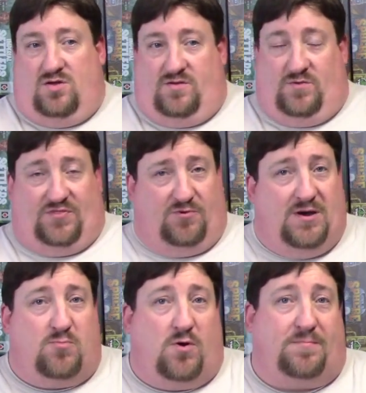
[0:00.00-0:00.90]
With three
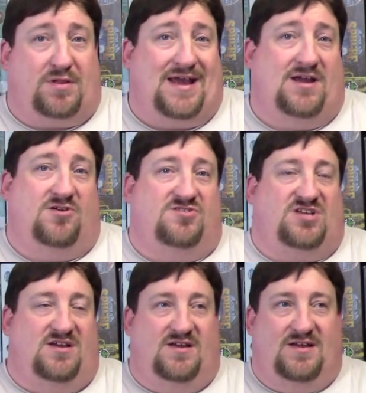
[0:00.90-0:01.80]
or more
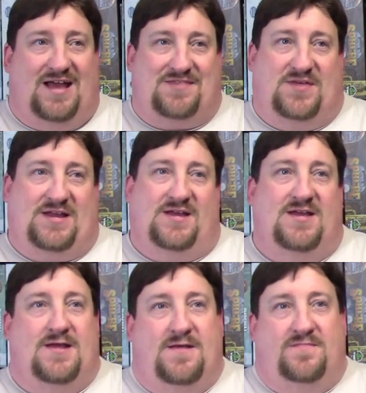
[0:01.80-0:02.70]
players, I think
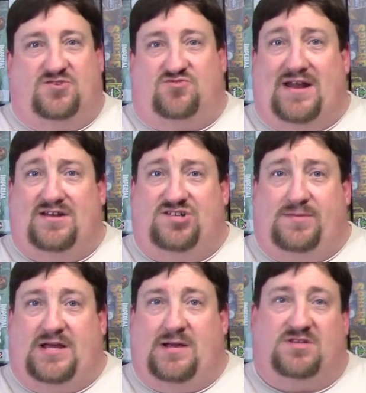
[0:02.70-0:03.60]
the strategy
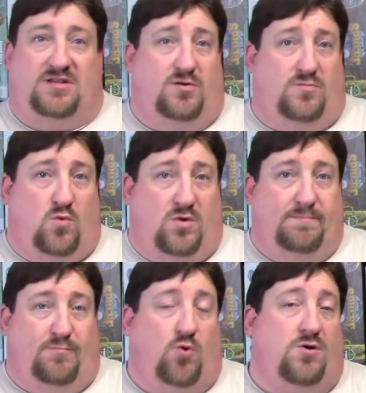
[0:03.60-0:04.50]
becomes a little more
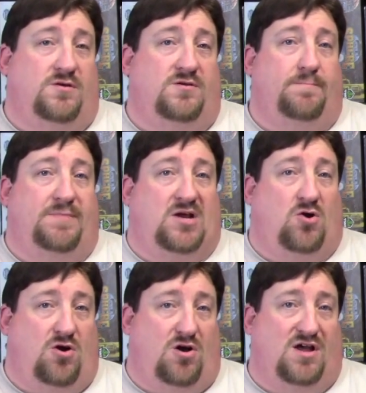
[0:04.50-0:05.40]
important
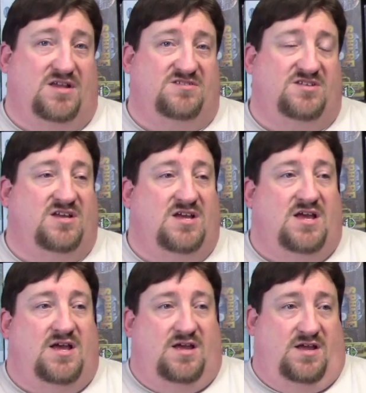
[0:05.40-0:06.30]
because
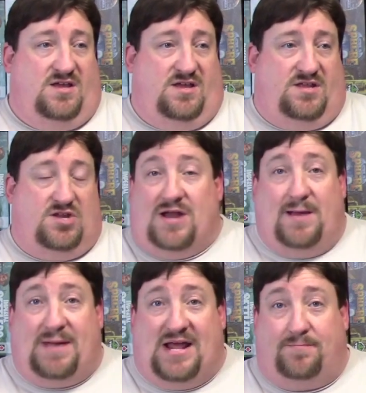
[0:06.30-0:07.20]
you're
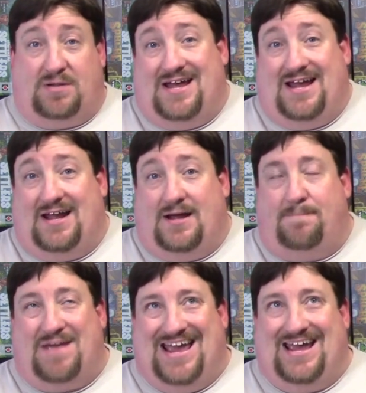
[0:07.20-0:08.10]
not p- playing
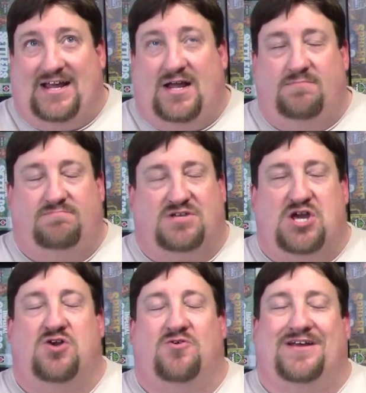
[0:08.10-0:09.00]
paying
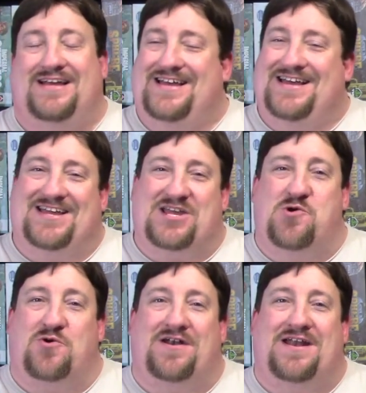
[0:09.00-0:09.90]
you
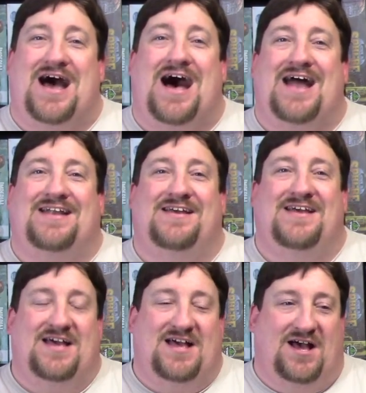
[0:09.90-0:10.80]
are not
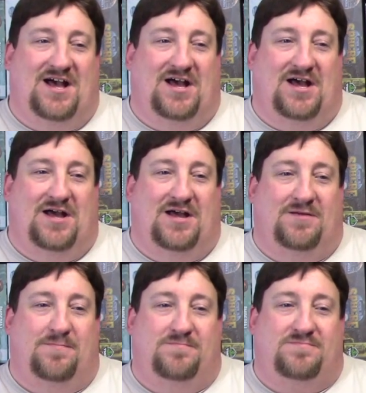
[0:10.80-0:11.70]

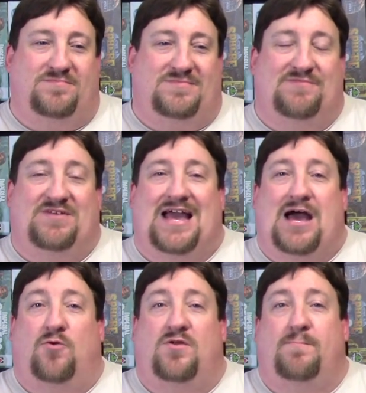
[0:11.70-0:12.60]
uh, giving
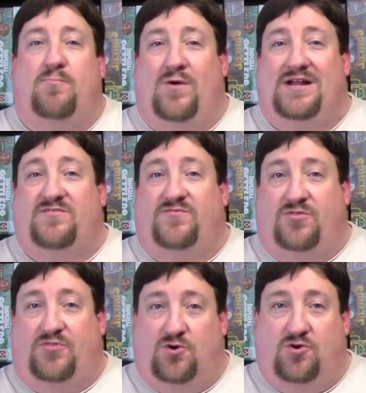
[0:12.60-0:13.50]
out points for
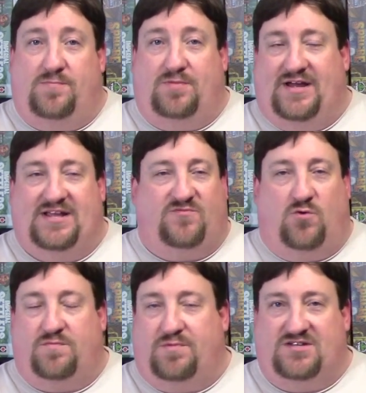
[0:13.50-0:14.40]
third place
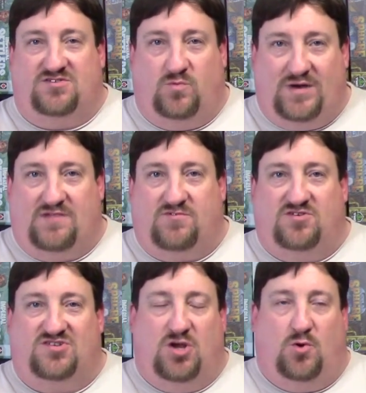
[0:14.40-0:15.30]
fourth place or
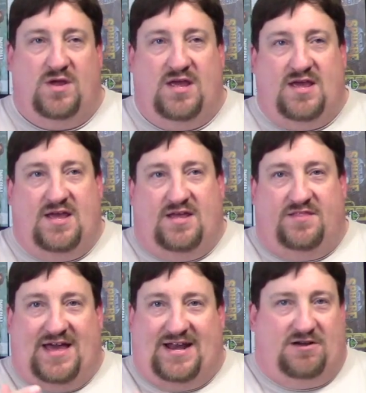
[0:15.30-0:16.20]
whatever so
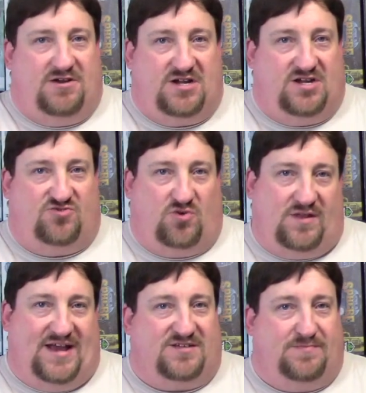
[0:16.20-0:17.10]
that area
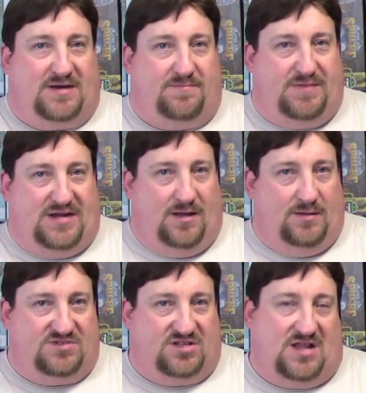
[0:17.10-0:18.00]
control aspect
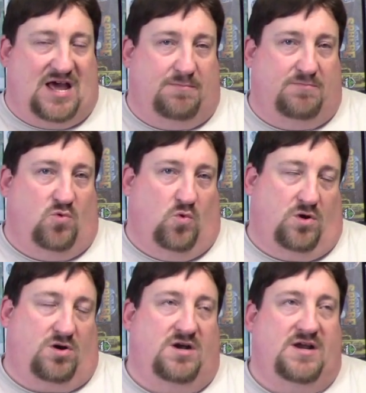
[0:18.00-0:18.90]
becomes a lot
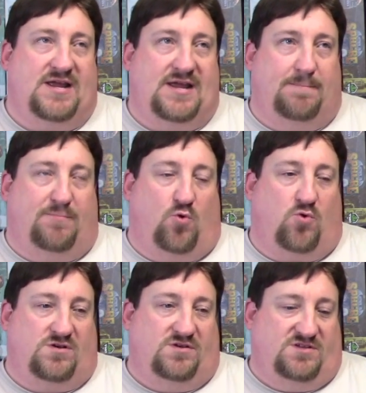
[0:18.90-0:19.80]
more
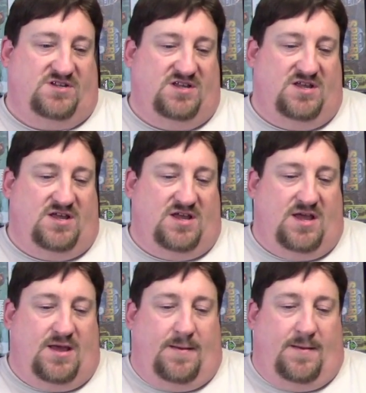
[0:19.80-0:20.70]
important
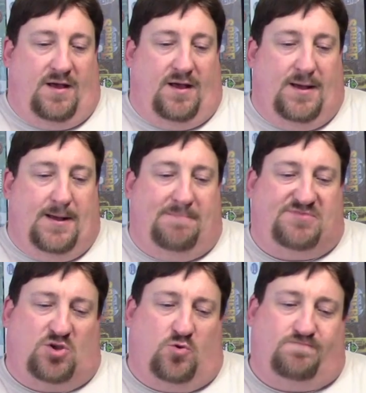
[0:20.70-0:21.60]
uh,
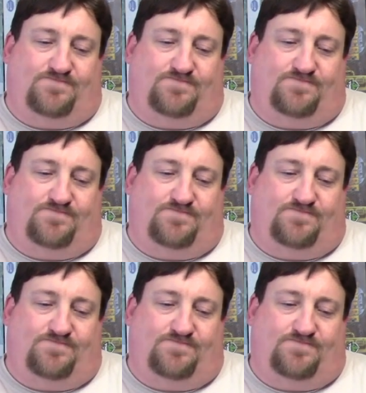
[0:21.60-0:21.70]
so